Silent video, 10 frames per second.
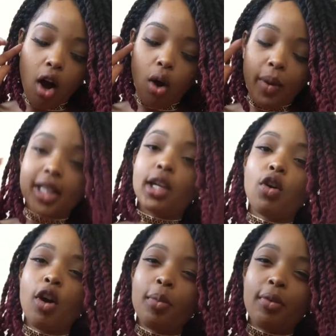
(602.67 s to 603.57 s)
always
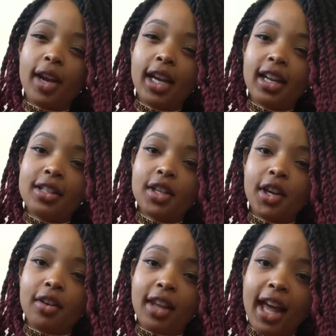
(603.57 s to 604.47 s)
incorporate into
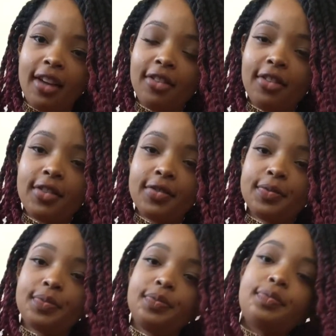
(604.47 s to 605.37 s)
your life.
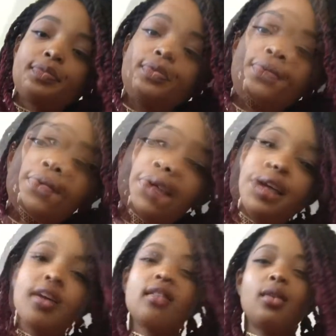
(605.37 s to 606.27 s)

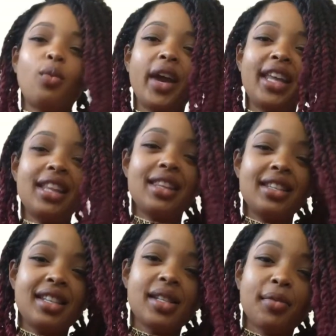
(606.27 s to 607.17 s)
The way that
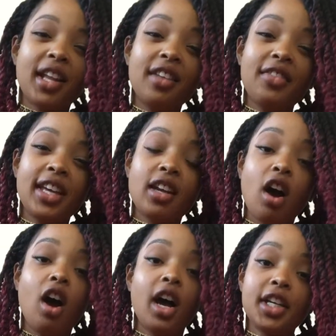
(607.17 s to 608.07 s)
this is relevant
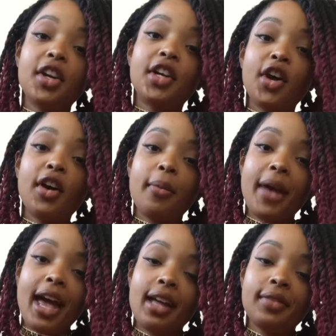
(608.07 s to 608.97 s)
on your yoga
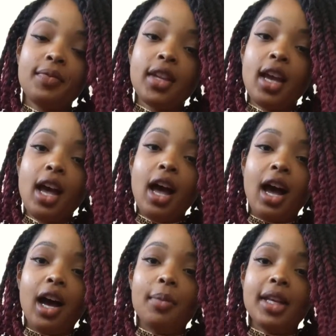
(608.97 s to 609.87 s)
mat
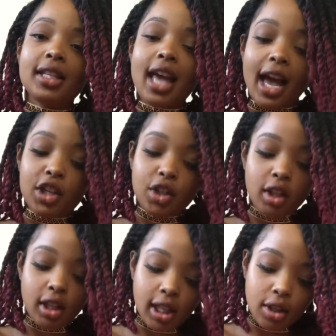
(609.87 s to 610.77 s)
is
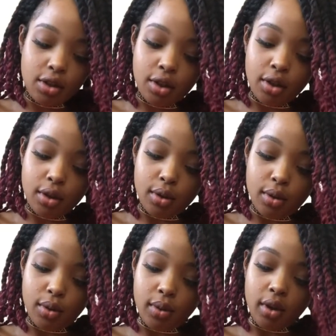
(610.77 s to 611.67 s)
actually
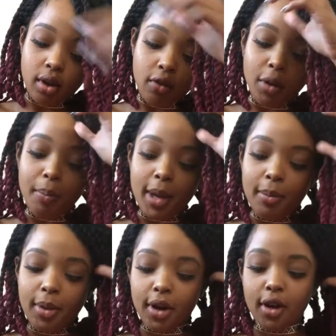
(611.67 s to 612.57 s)
to
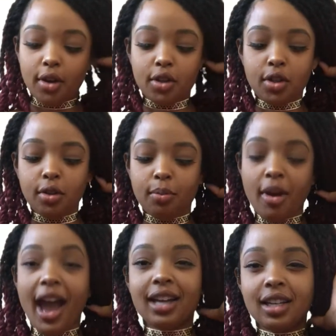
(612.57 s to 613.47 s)
remember to
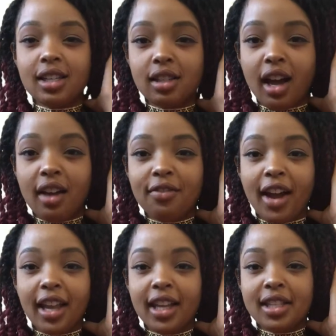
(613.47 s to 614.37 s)
practice
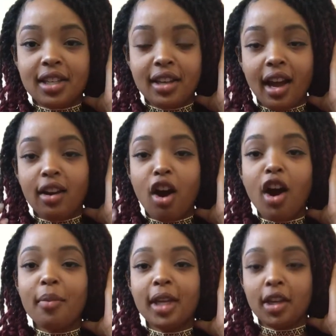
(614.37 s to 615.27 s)
nonviolence and
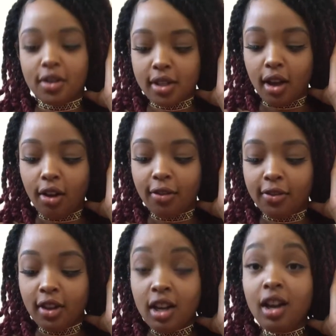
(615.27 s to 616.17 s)
non-harming yourself
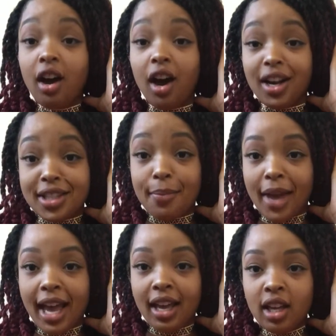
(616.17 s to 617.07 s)
on the
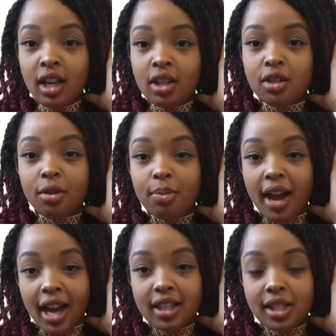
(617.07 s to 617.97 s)
mat. So
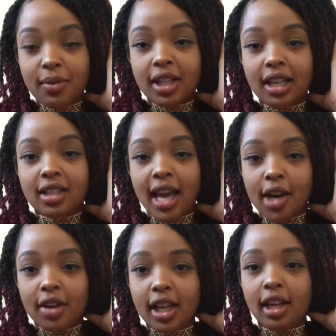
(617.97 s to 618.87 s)
practice with
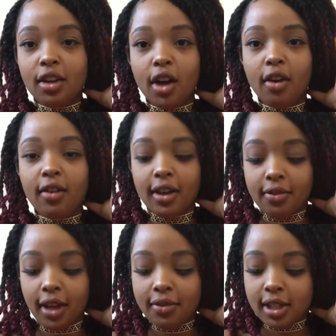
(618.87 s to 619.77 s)
integrity. You know,
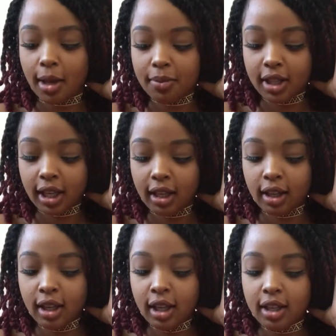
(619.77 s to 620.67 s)
if
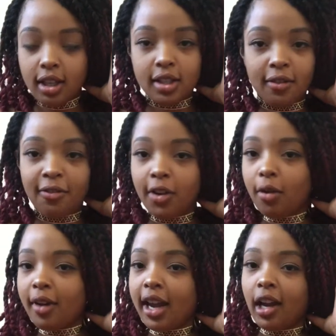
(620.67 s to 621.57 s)
something doesn't feel
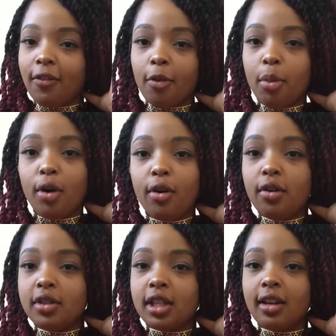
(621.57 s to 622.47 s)
right, if a
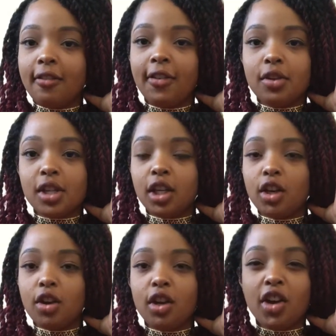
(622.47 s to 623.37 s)
pose, it feels like
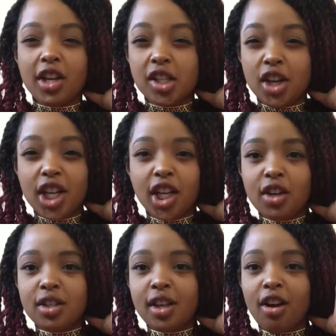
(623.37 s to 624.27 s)
you're exerting
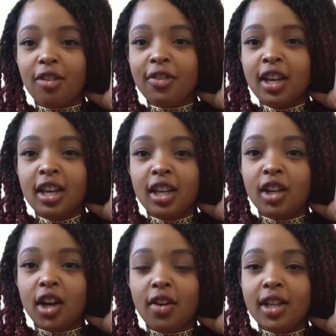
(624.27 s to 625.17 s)
yourself, you
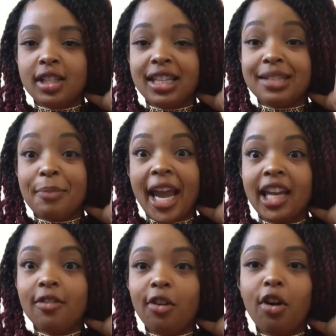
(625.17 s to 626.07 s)
know, it's
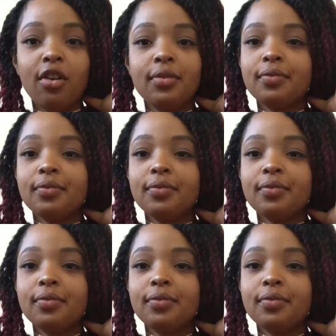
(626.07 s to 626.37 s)
painful,